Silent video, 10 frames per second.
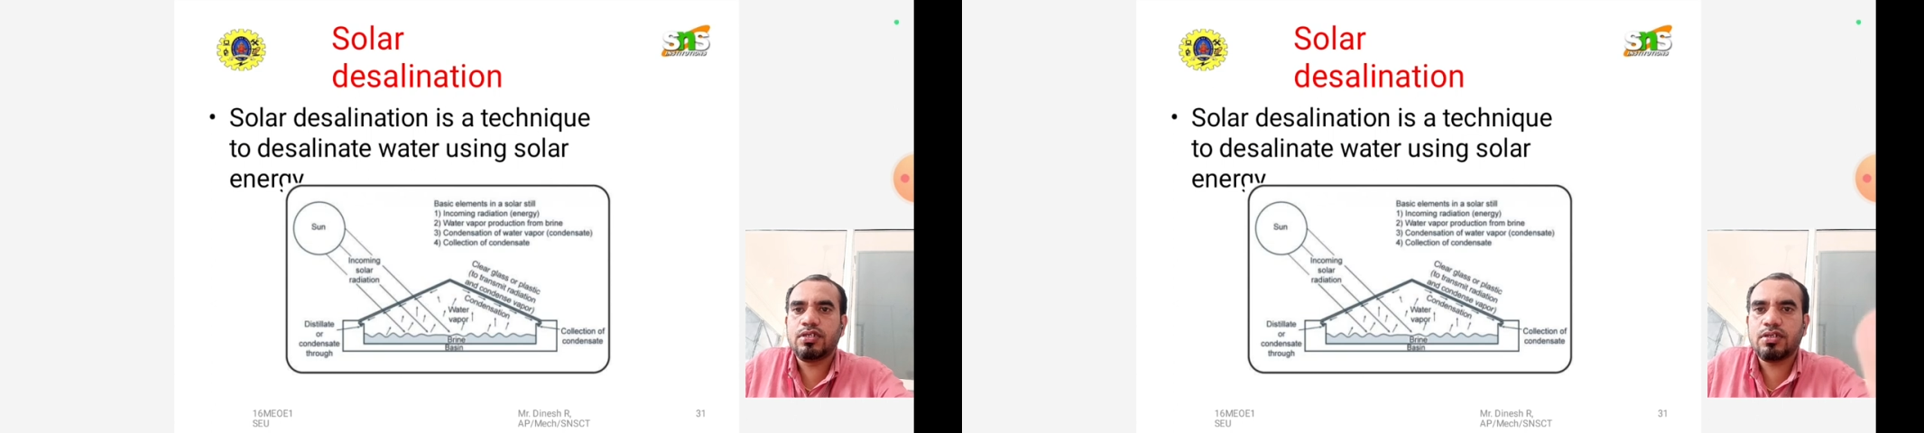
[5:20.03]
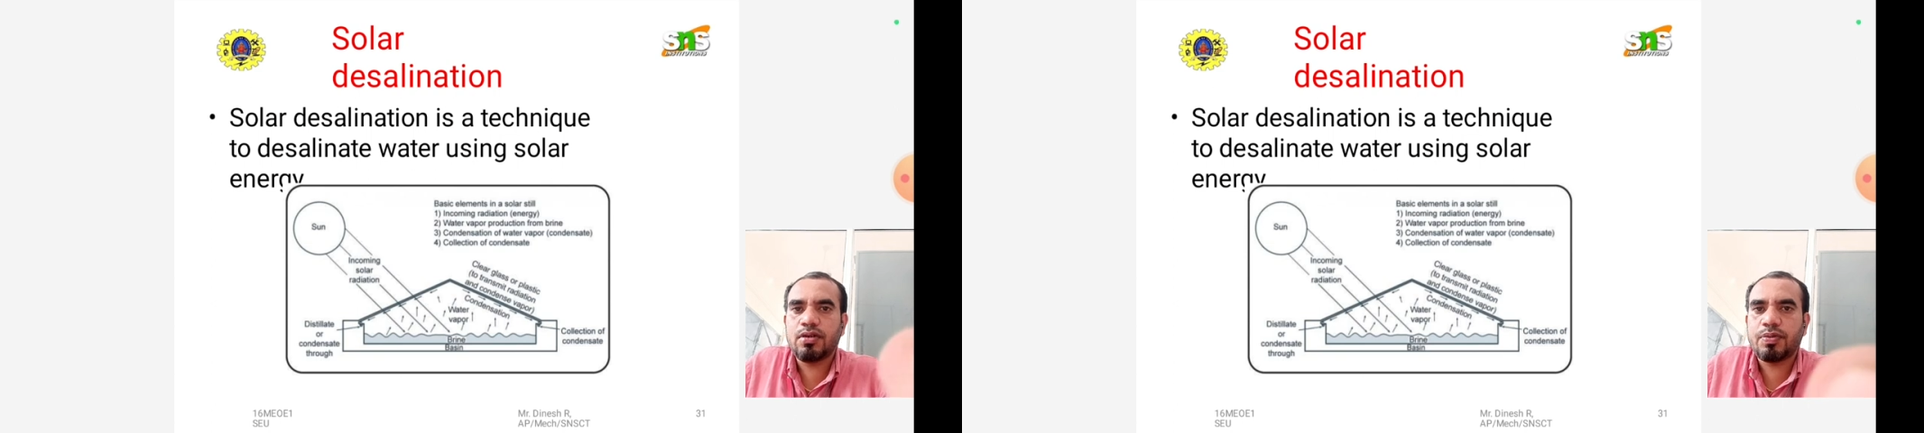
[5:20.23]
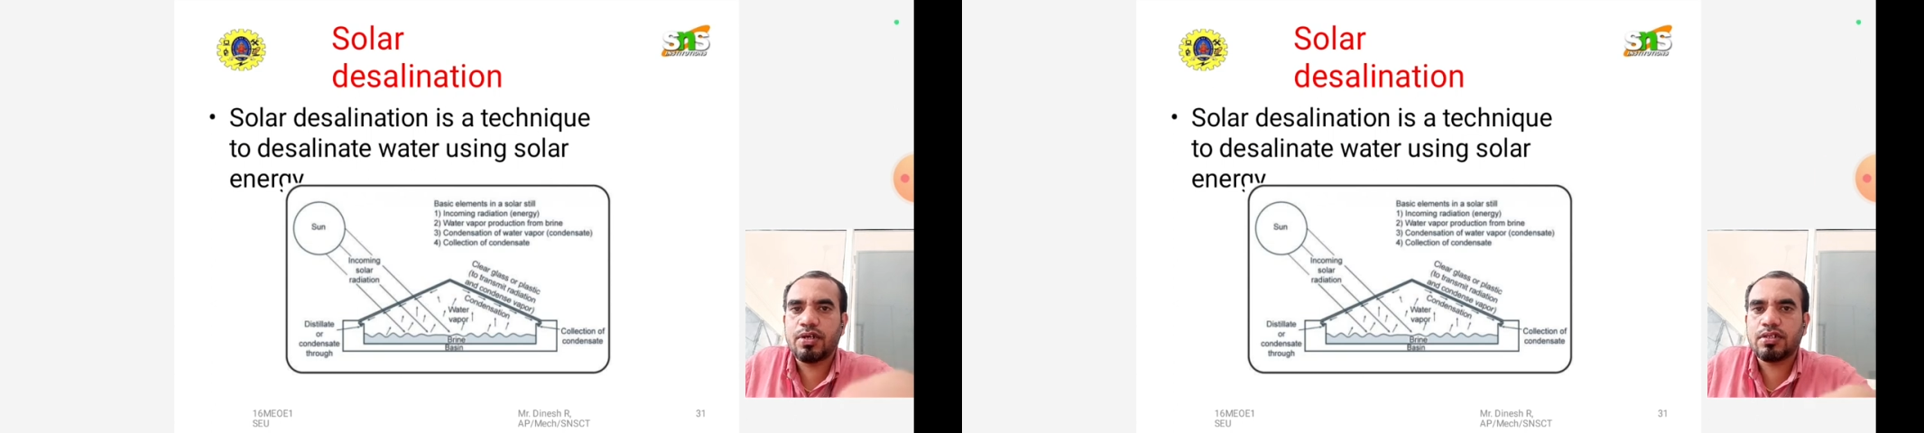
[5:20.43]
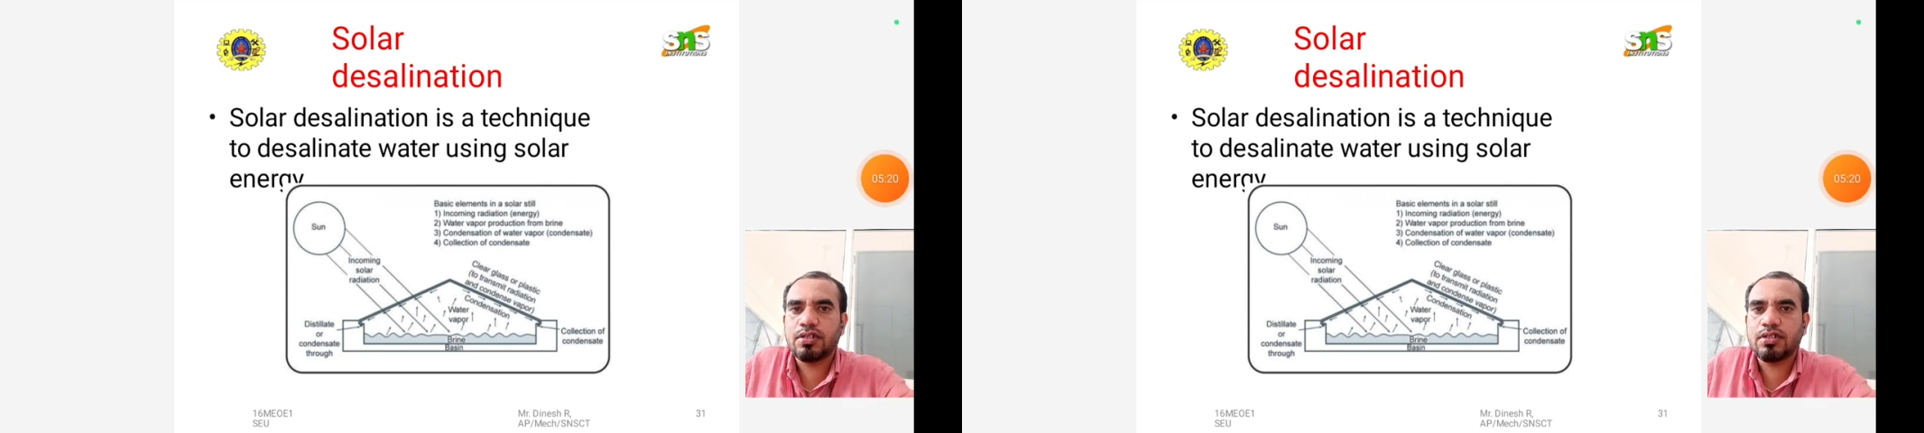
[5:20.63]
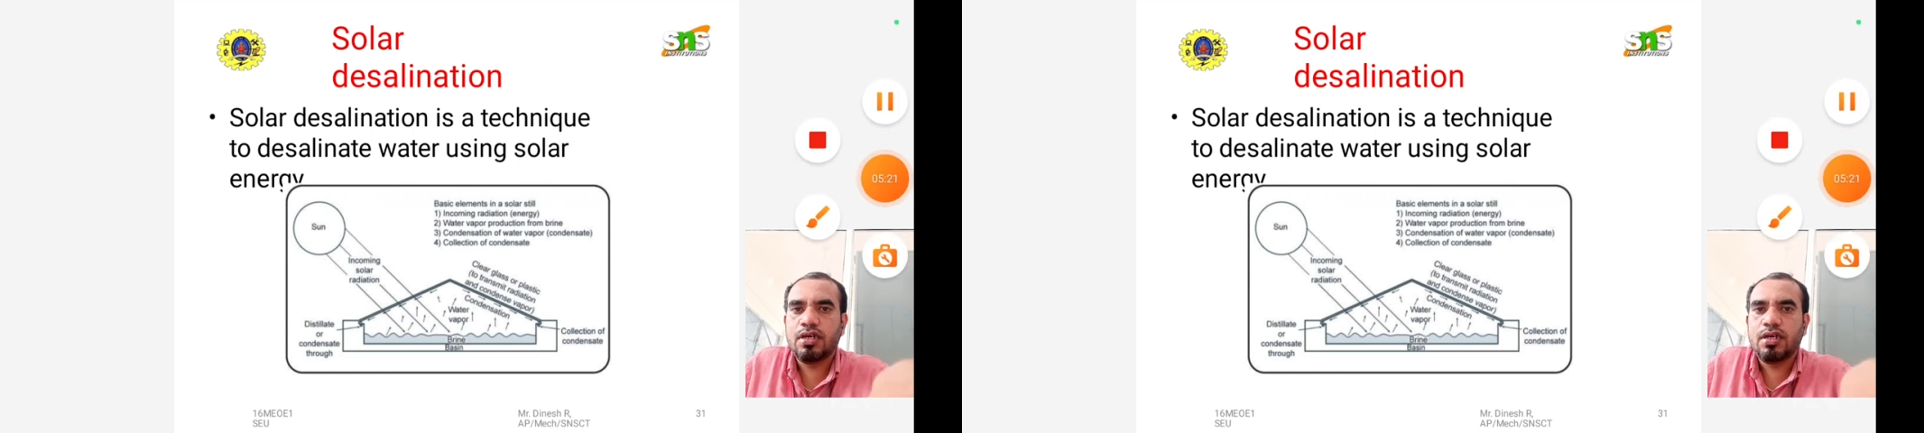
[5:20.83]
is the process
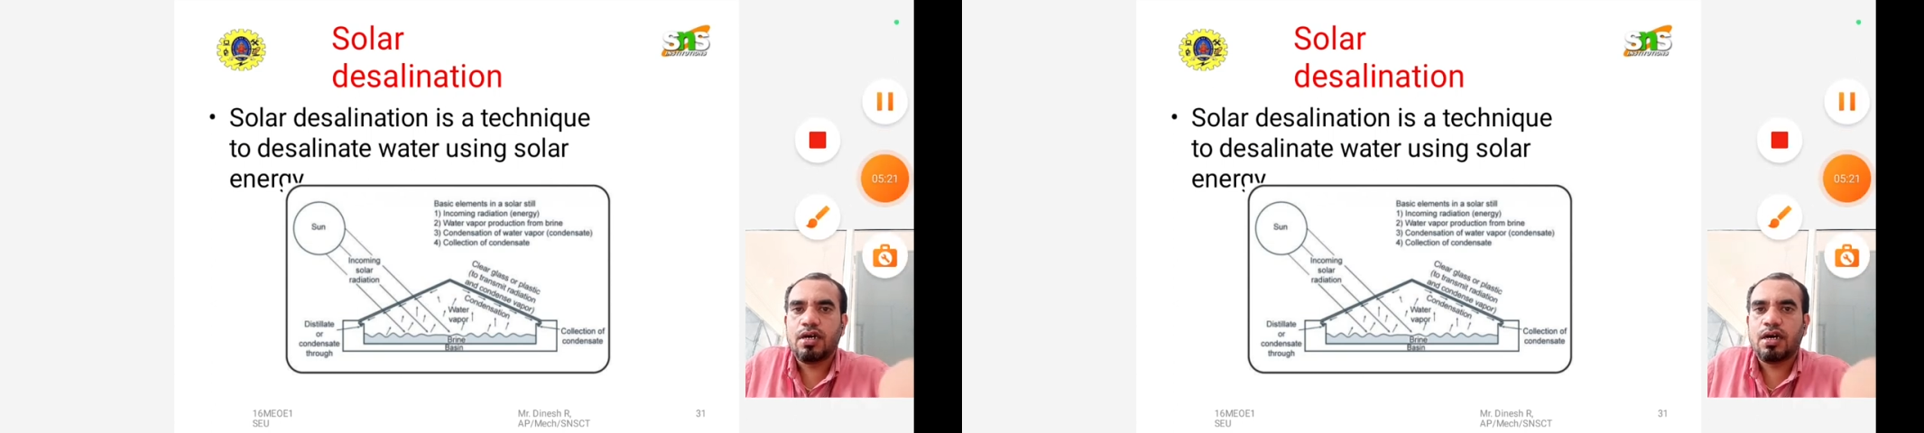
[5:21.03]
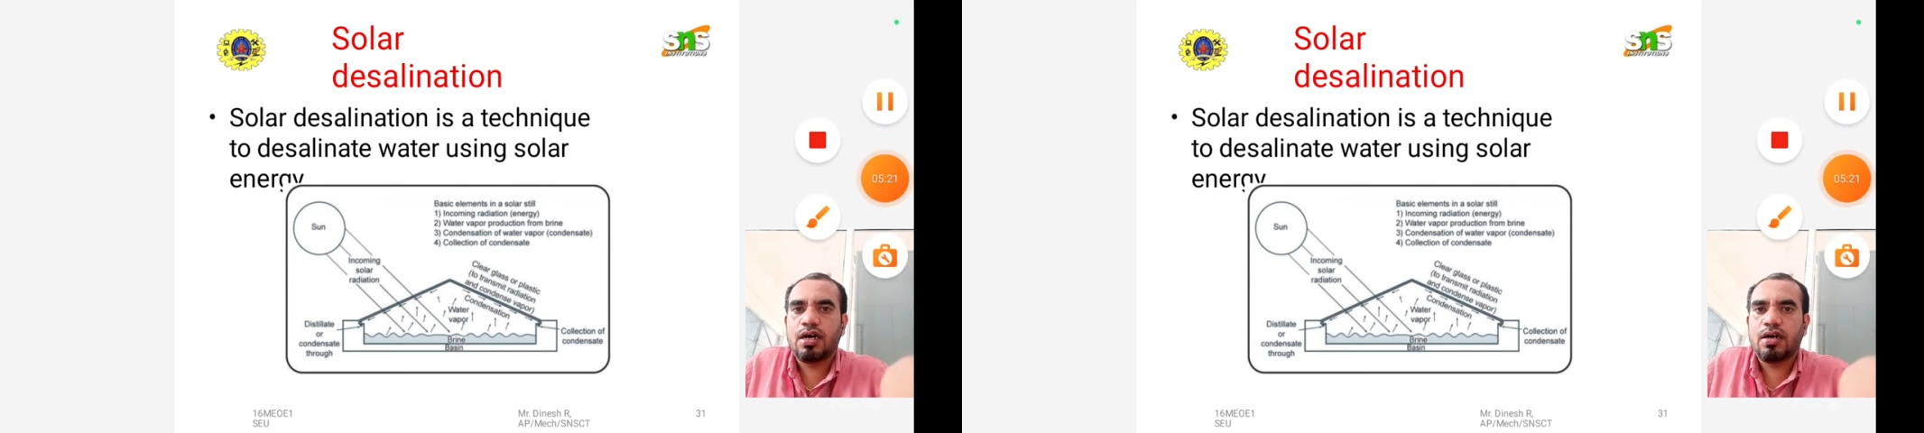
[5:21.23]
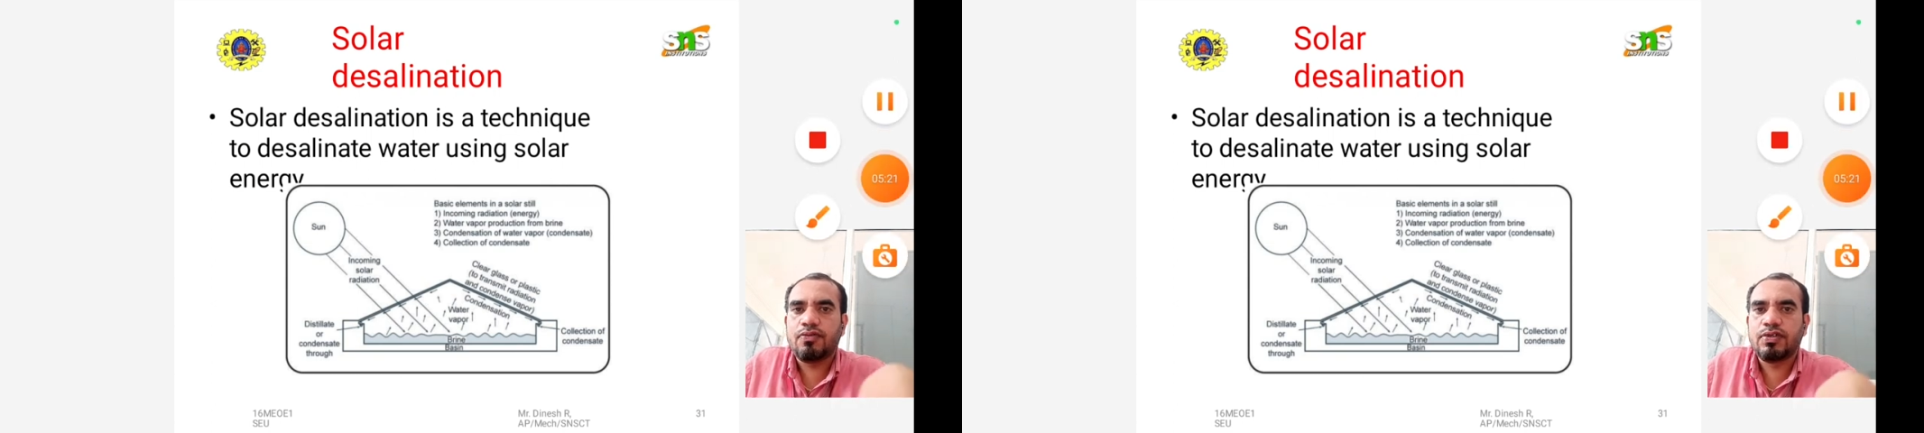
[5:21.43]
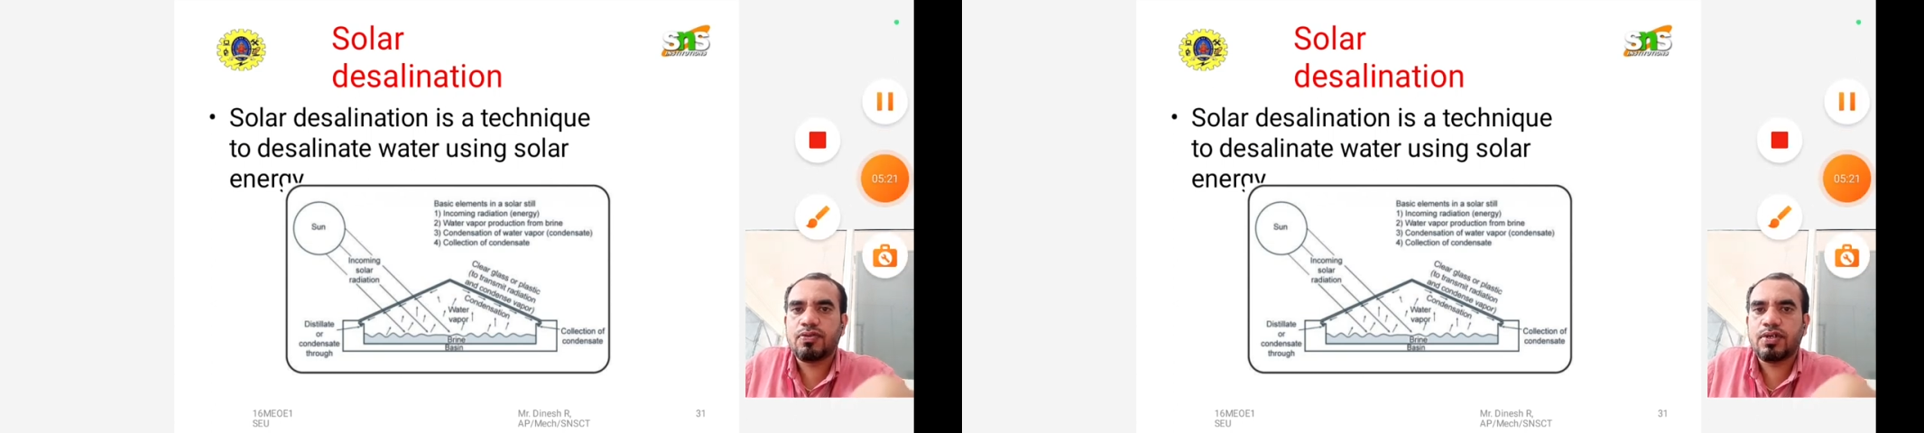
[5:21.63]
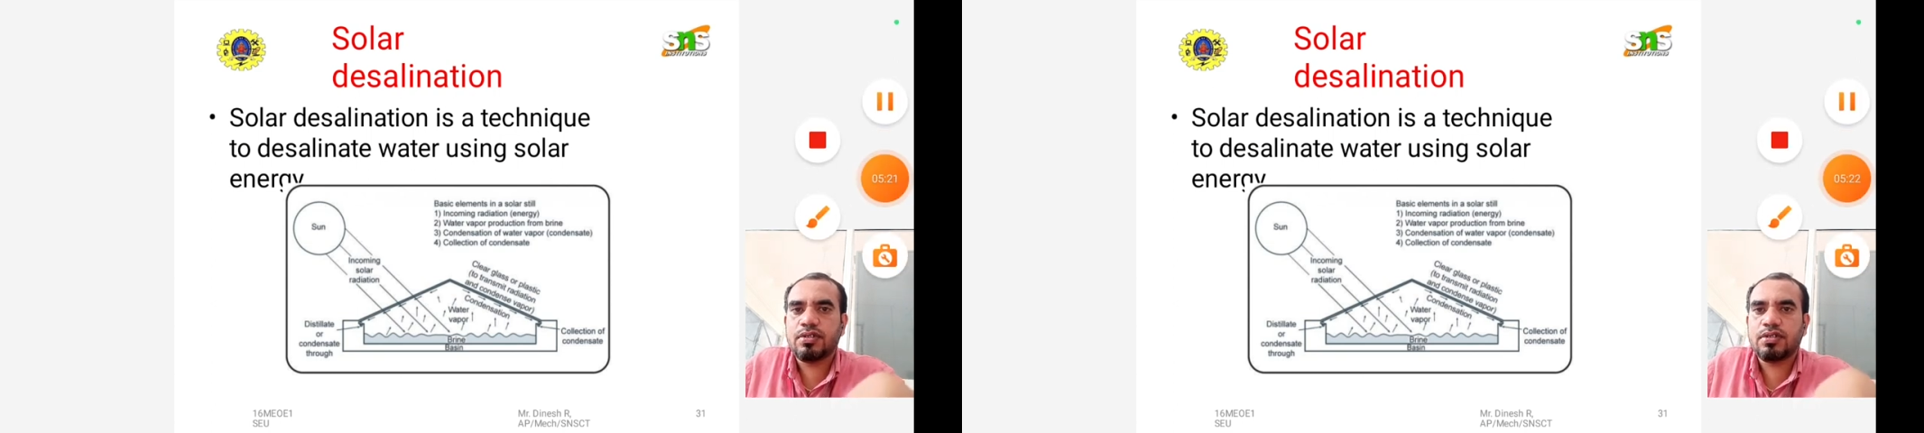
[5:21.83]
which was